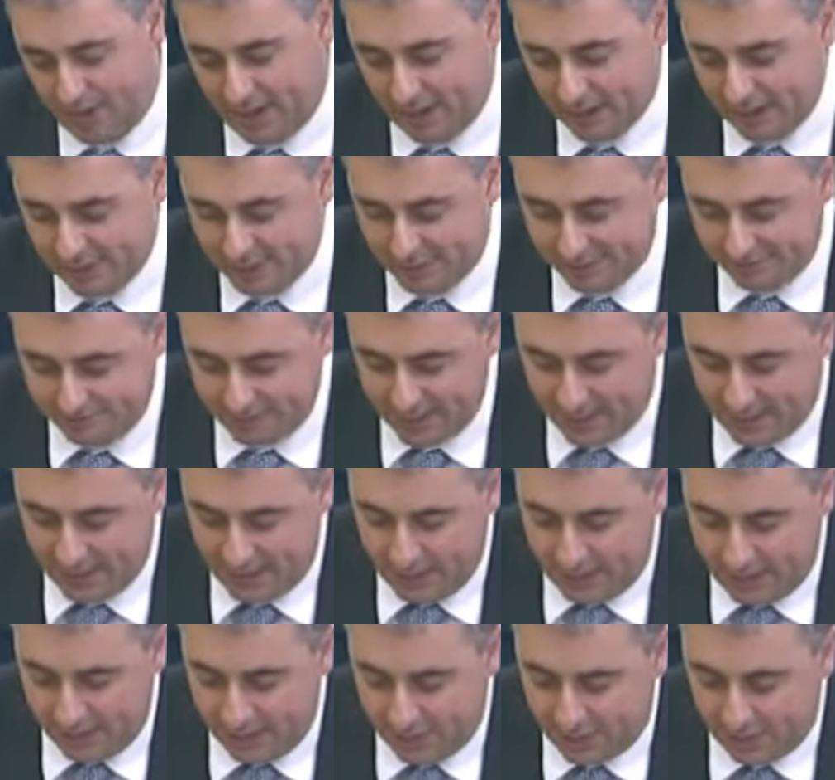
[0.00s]
banks,
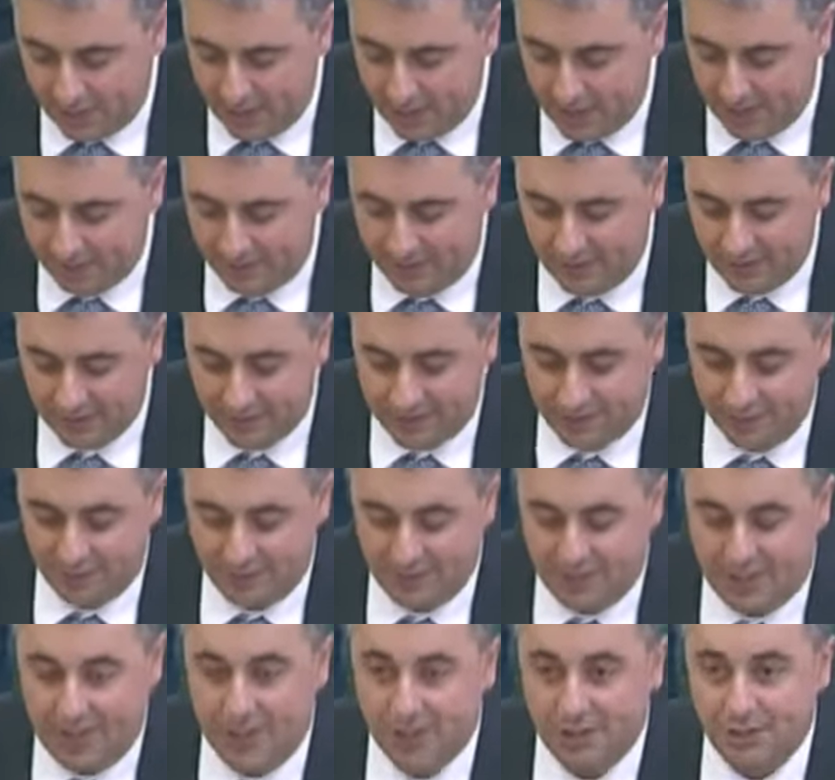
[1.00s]
and three airfield
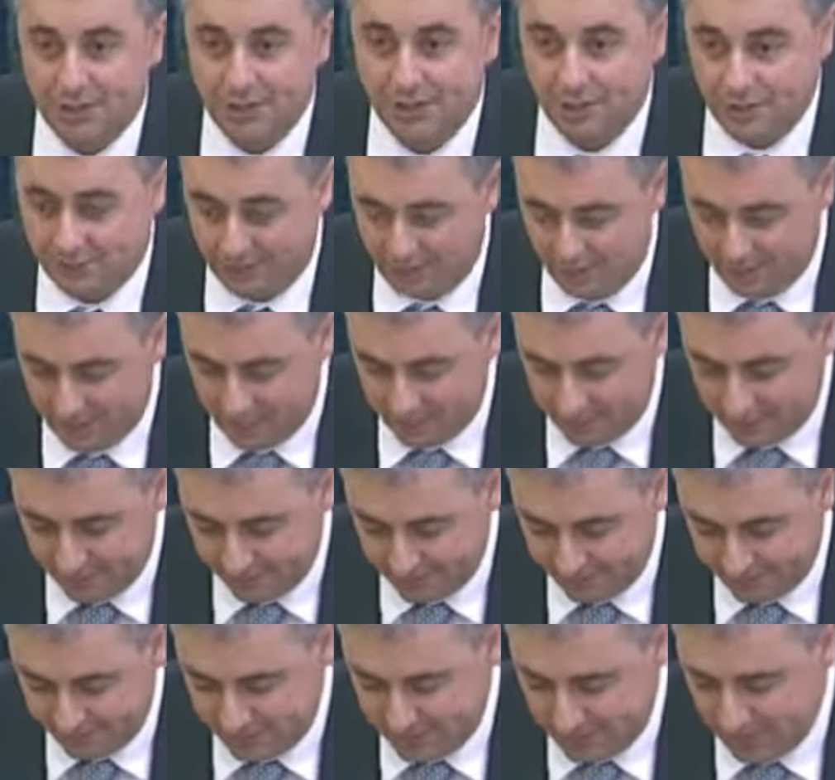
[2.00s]
substations flooded,
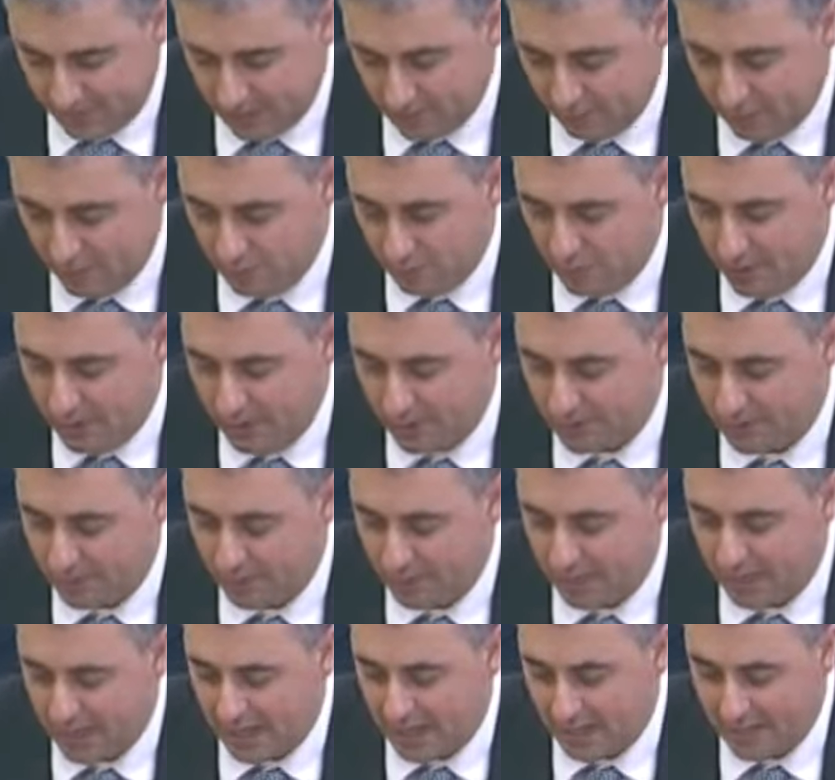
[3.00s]
and the runway
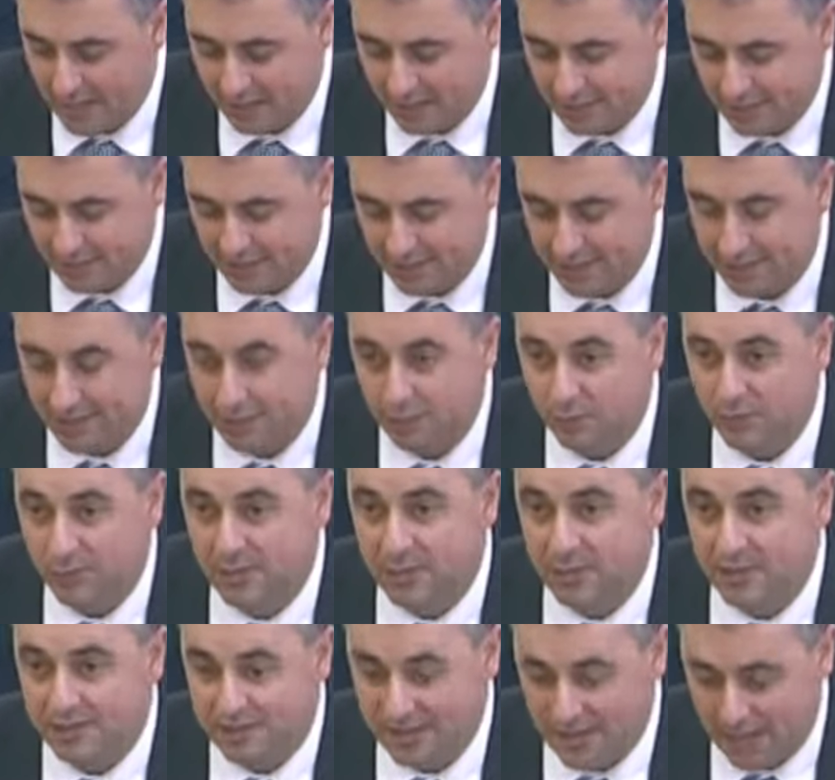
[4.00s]
instrument landing system
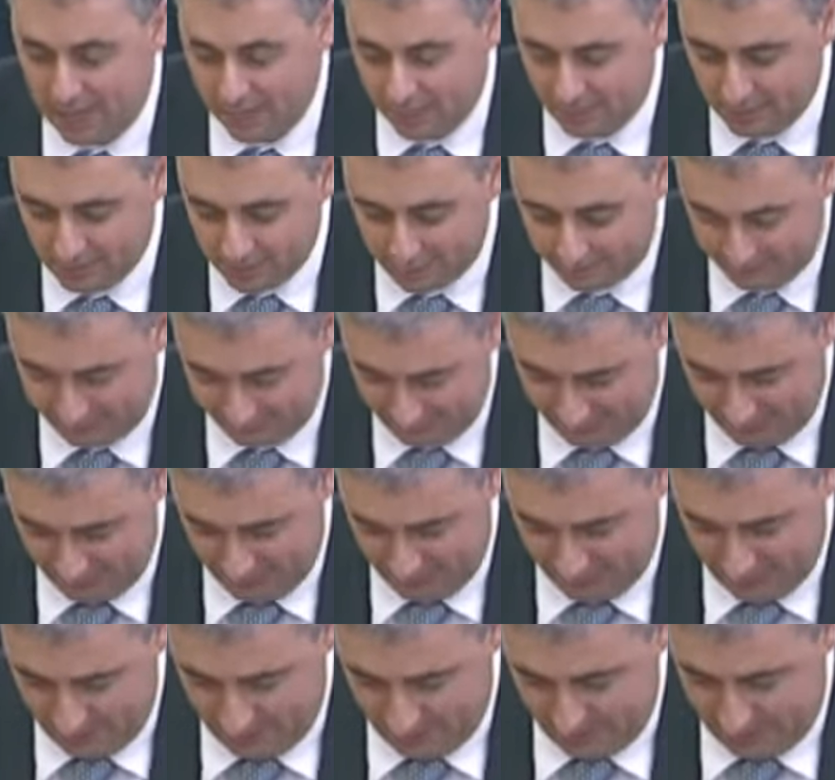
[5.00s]
was disabled.
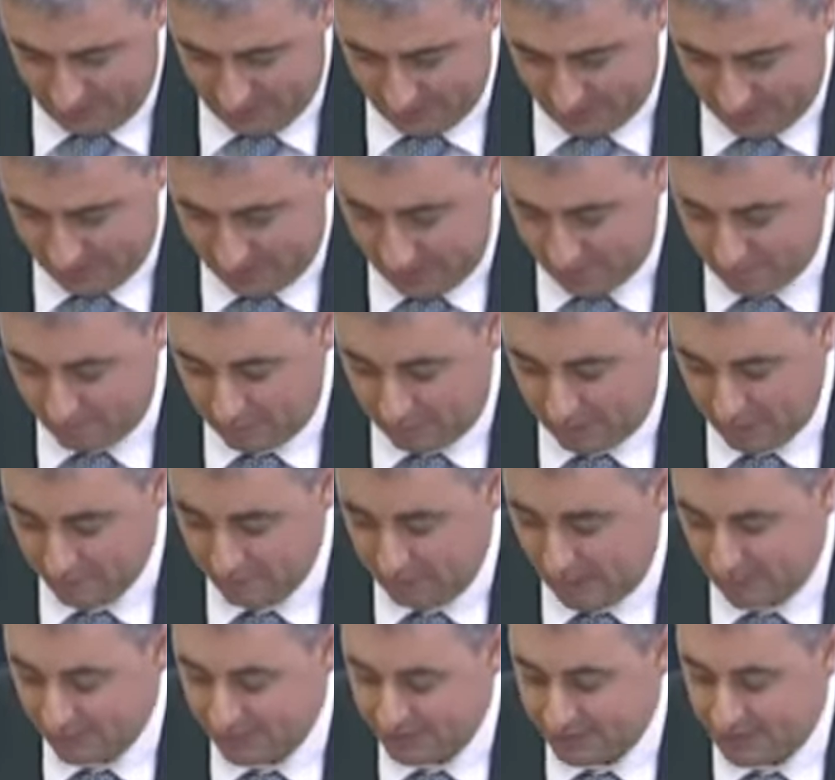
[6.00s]
The standby
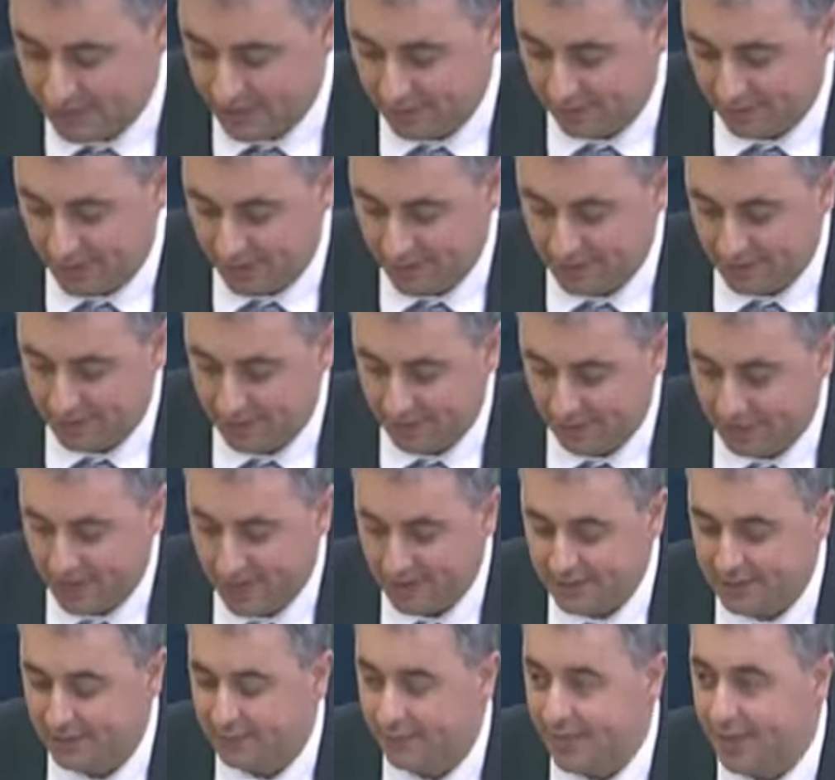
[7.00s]
power generators were
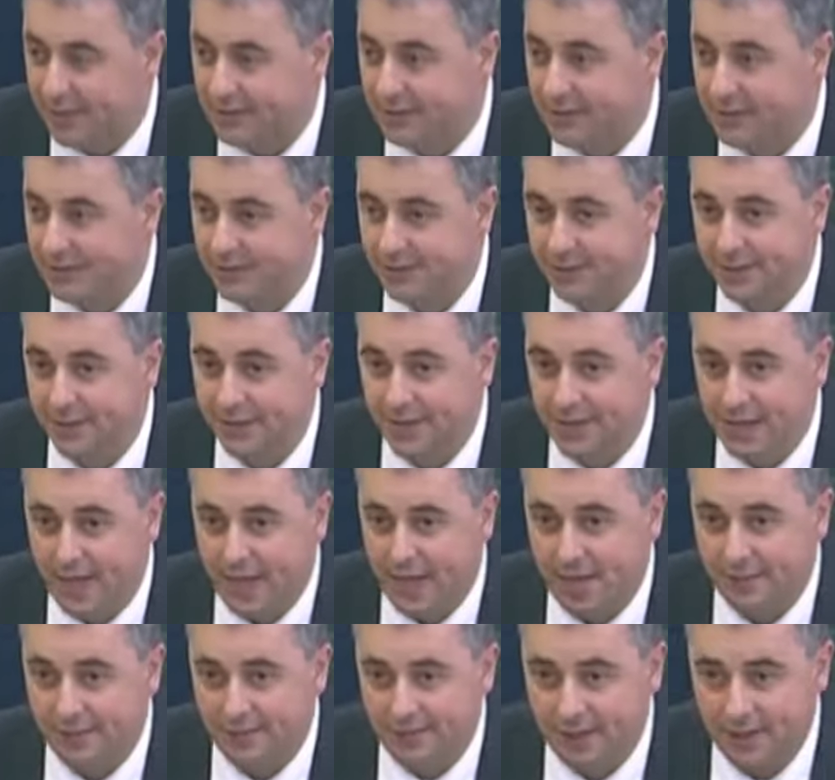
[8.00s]
activated, and the
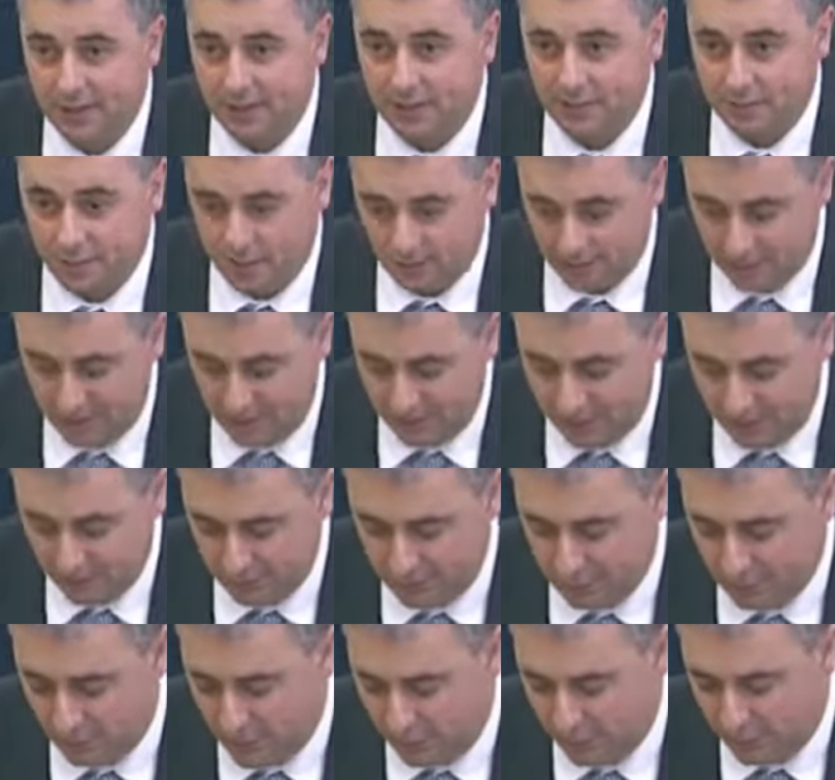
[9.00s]
airfield
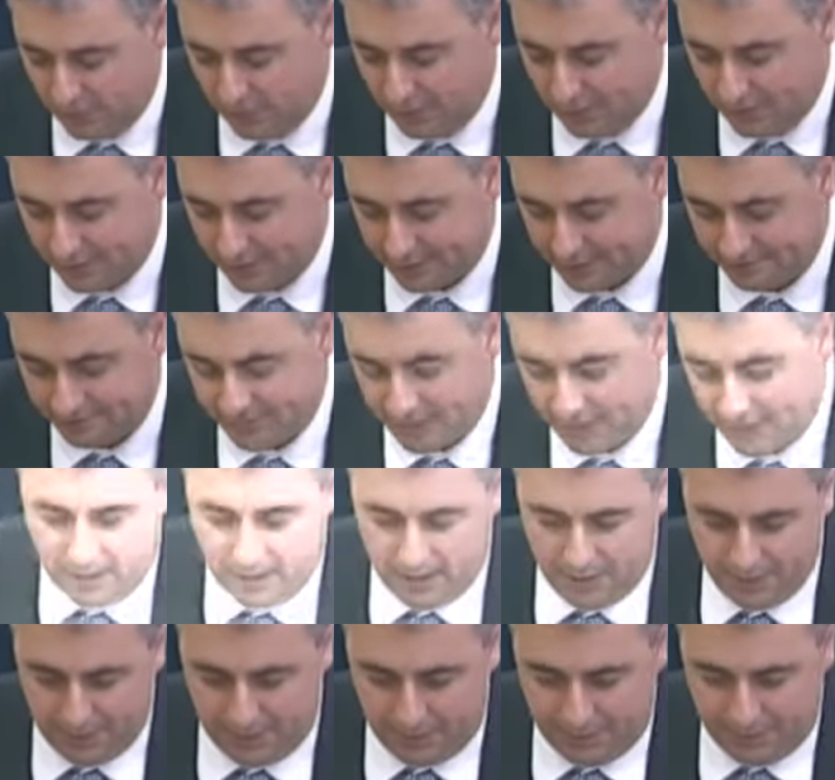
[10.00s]
continued to operate.
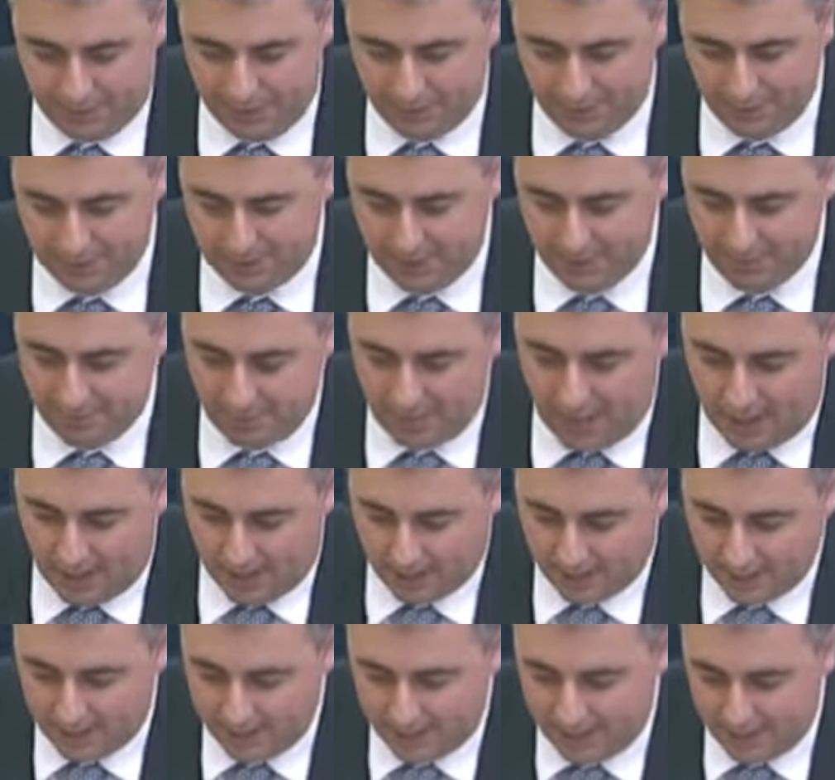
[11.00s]
With Christmas in
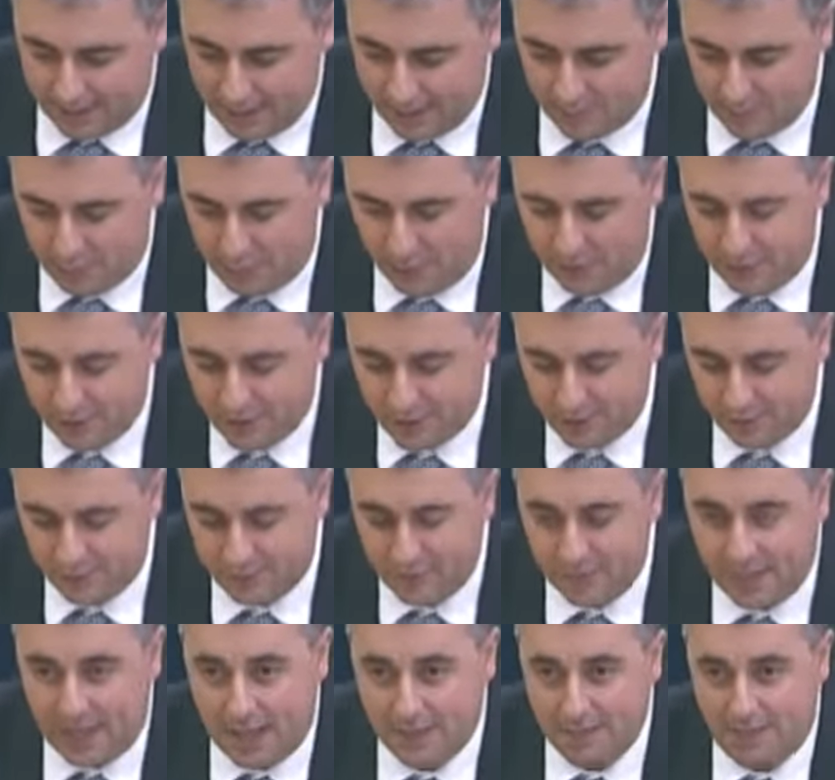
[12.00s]
mind and the
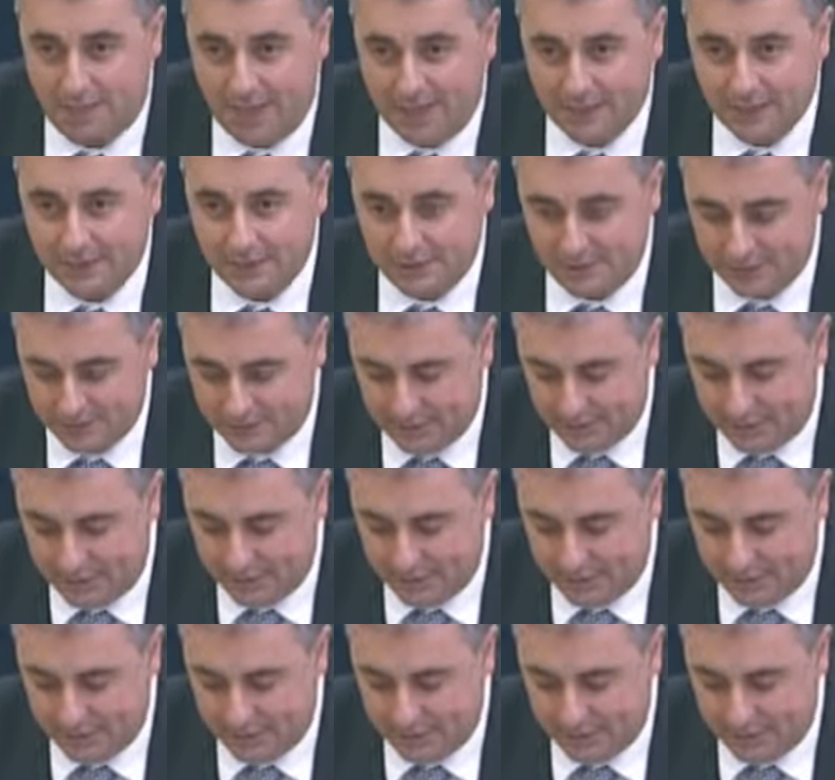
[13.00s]
imperative to get passengers